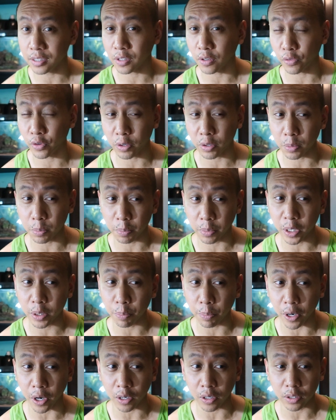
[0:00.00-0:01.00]
is a very
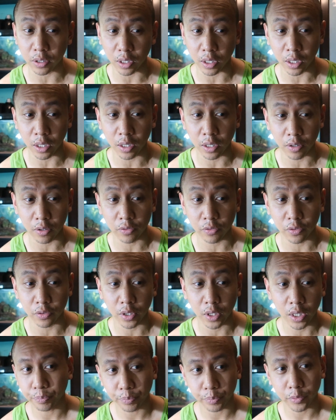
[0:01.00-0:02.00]
big part of,
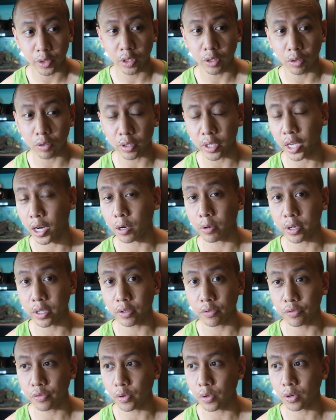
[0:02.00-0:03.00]
you know,
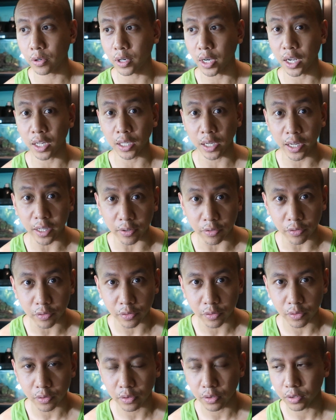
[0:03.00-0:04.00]
caring for a
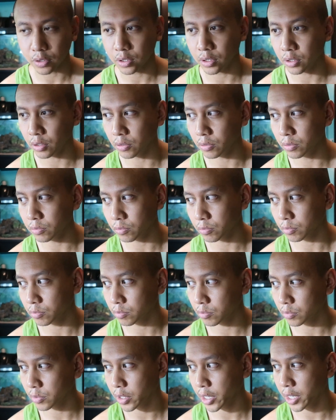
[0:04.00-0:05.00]
life, you know,
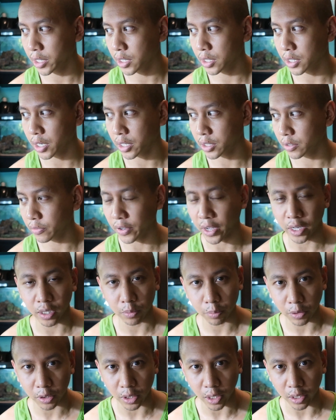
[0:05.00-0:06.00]
any kind of
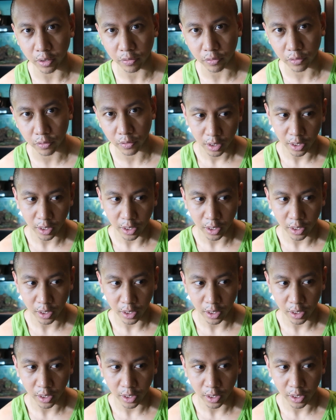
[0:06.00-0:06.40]
animal life.